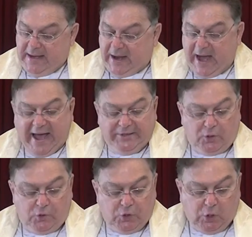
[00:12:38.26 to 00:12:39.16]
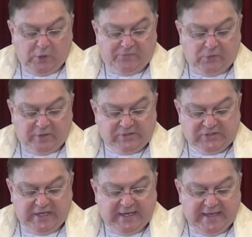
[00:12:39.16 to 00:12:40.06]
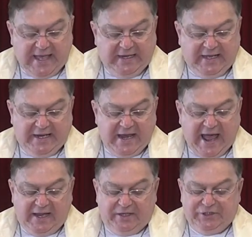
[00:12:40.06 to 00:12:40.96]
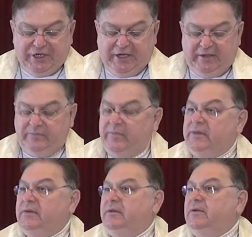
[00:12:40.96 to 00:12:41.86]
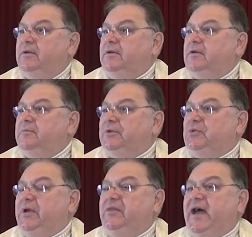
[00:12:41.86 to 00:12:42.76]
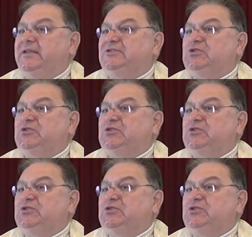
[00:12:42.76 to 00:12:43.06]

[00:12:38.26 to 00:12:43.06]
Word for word: Now, I don't know if you're seeing any analogy between that